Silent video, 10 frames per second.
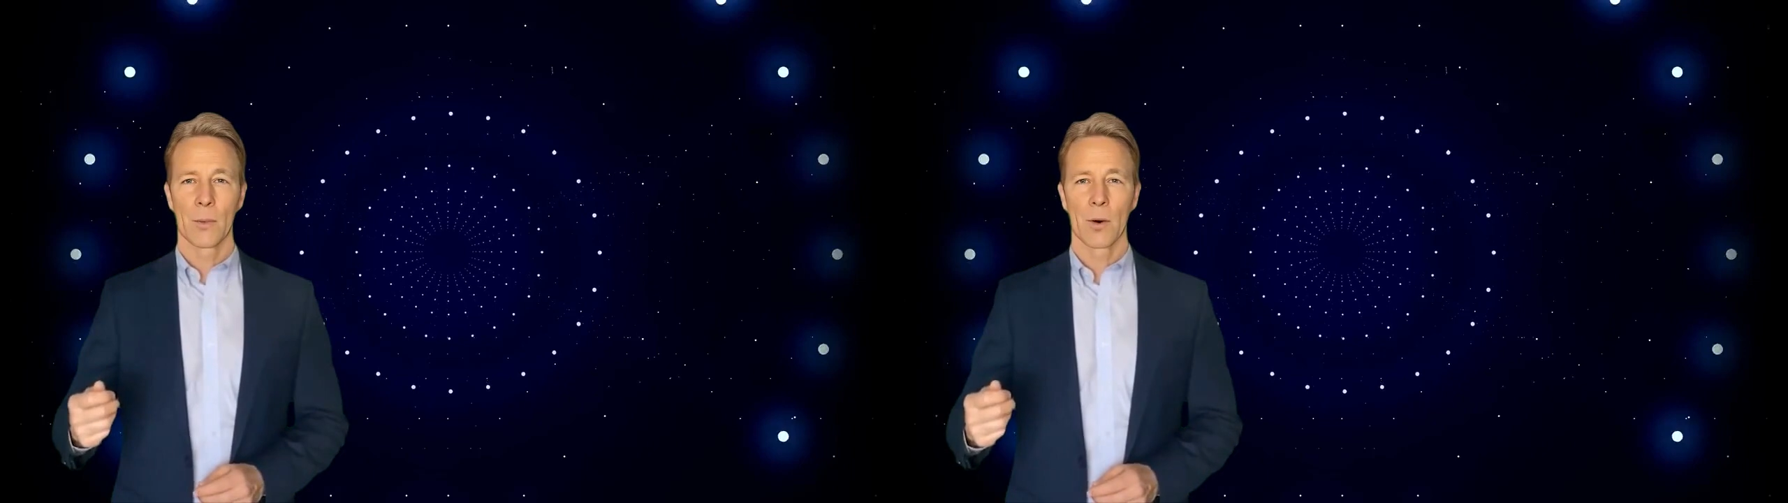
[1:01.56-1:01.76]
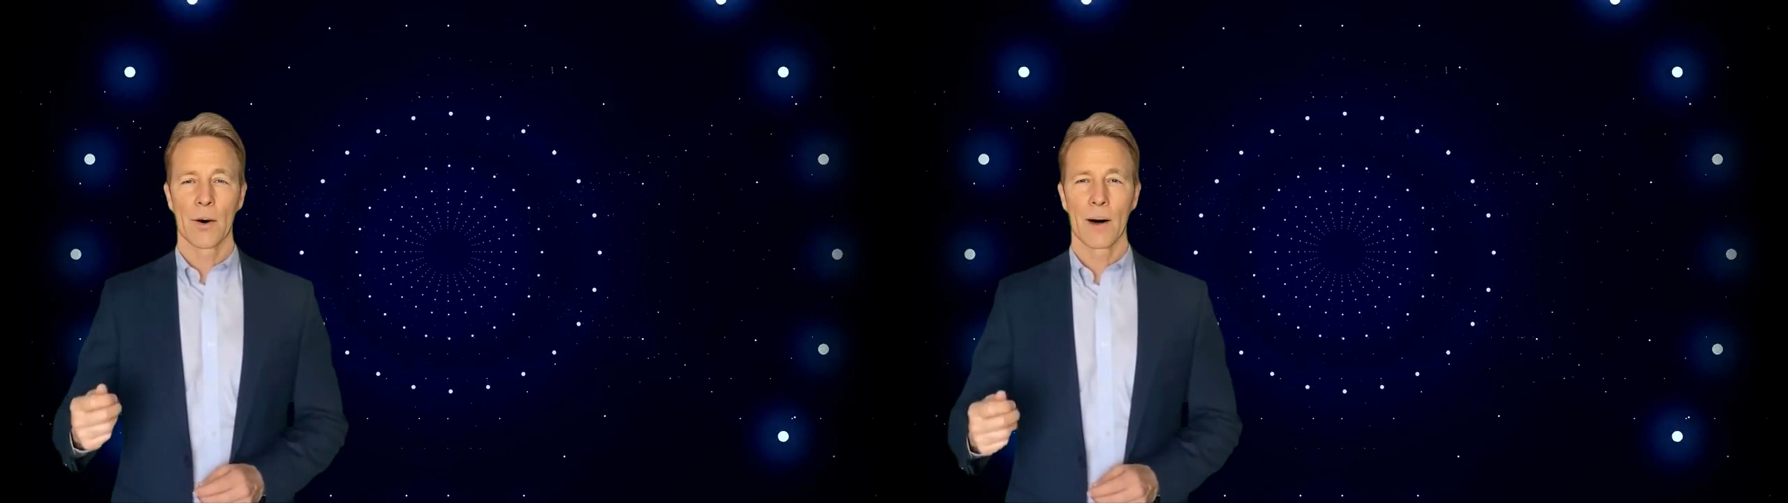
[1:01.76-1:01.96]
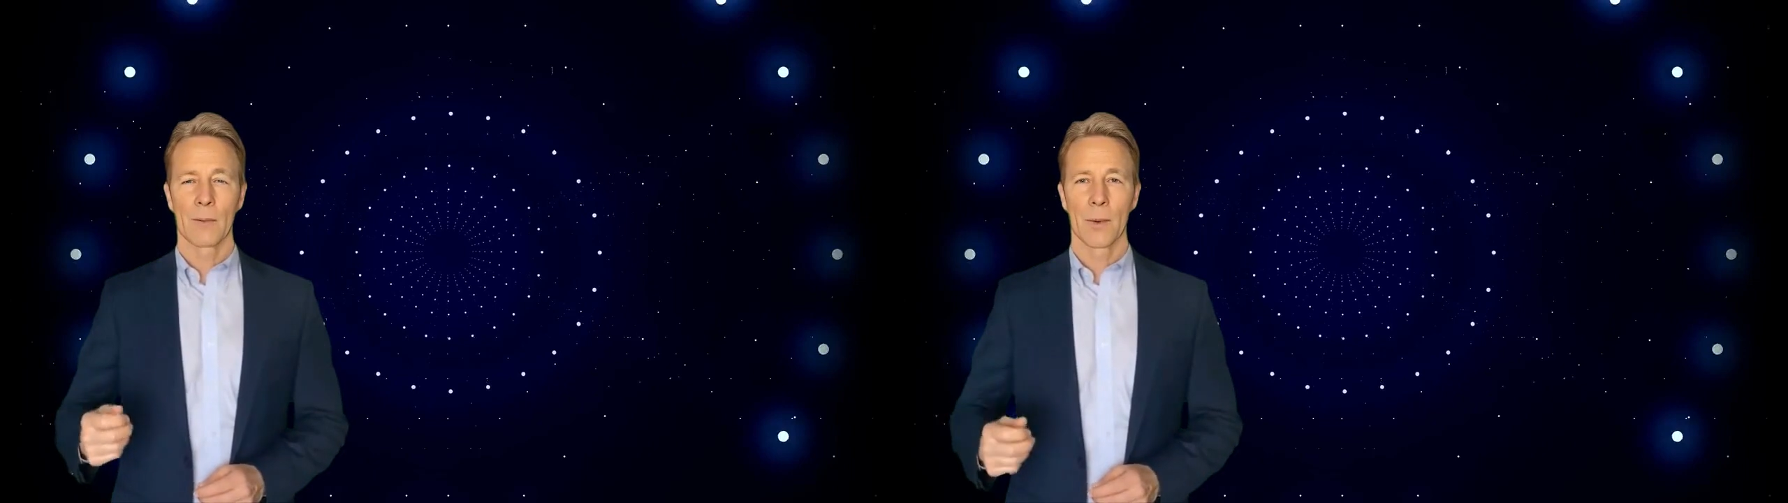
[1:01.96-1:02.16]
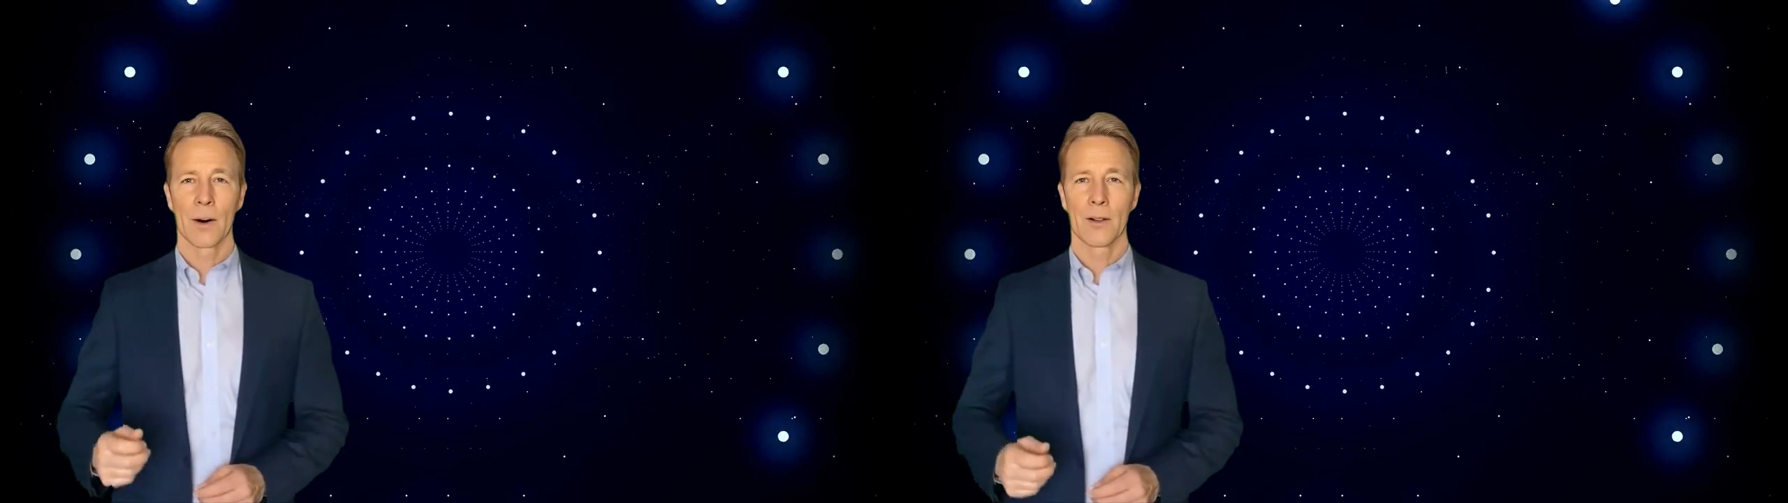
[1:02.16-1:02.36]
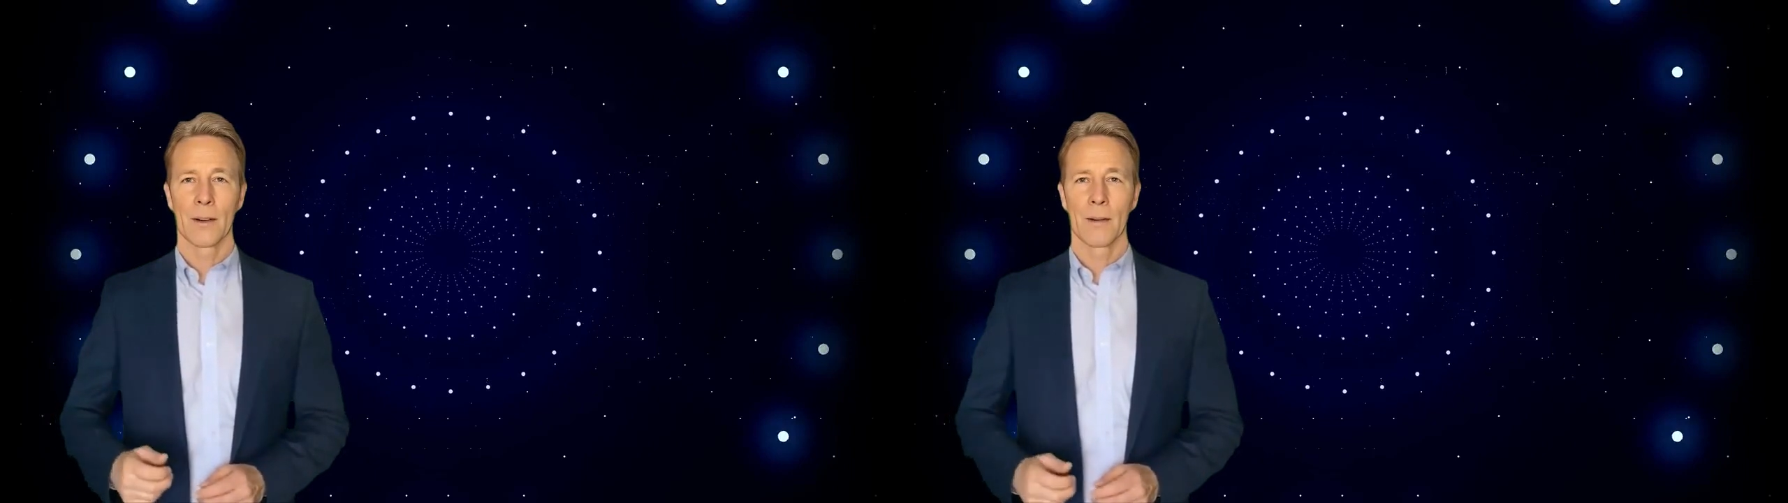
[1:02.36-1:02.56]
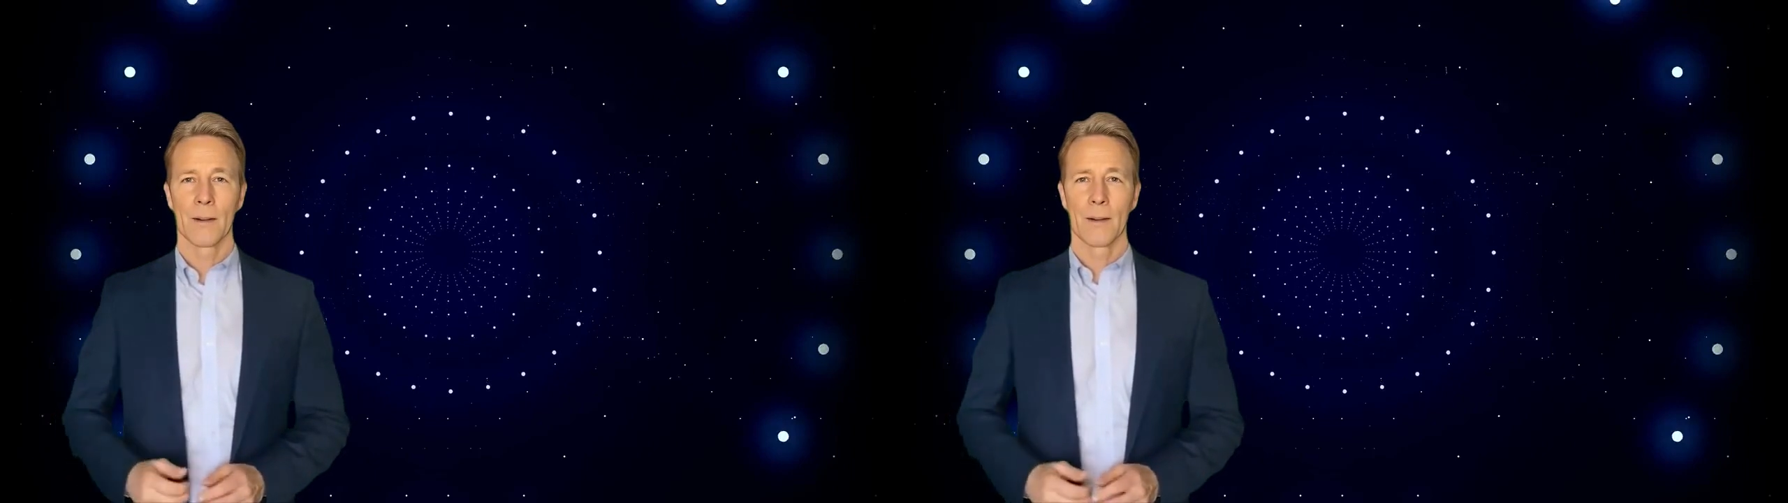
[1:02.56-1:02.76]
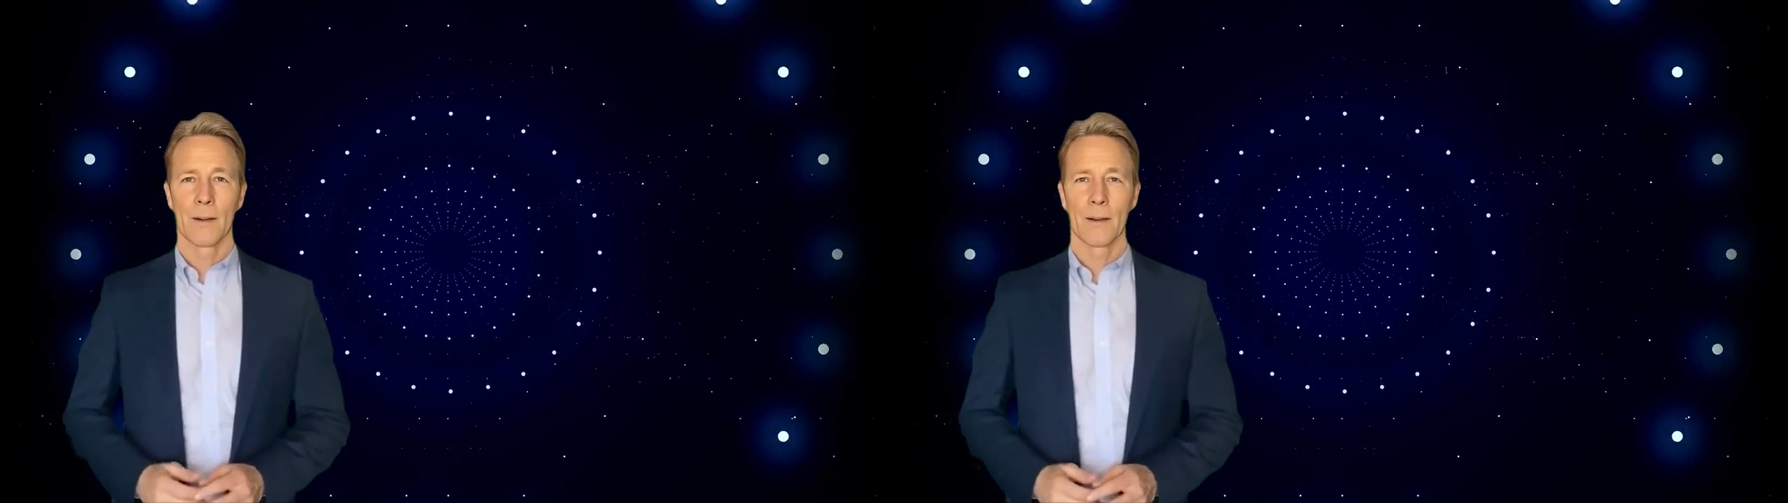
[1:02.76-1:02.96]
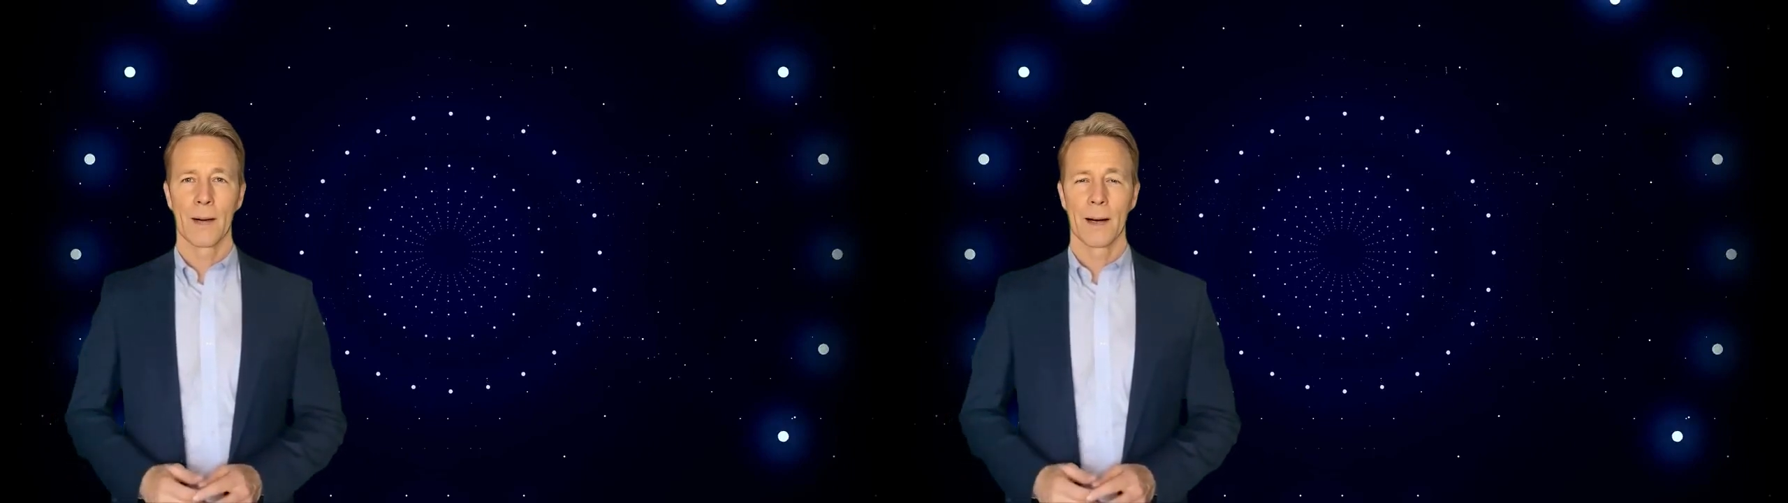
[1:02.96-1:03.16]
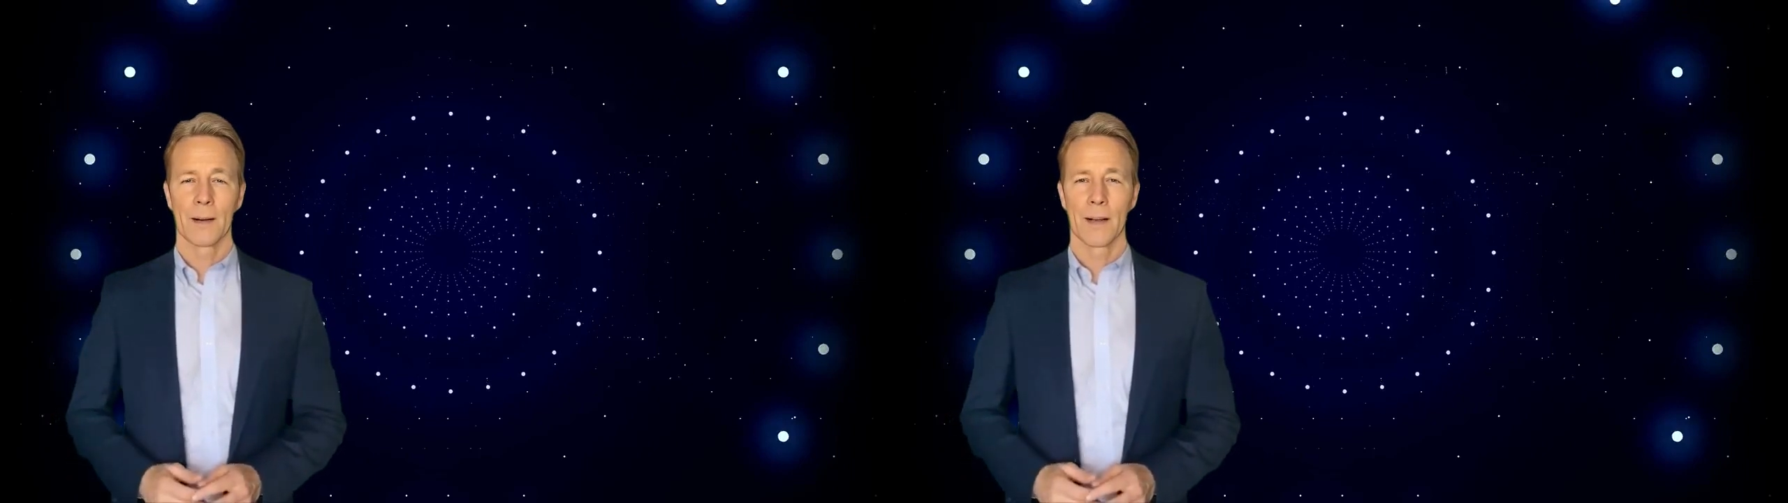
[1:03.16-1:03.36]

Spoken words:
more output. In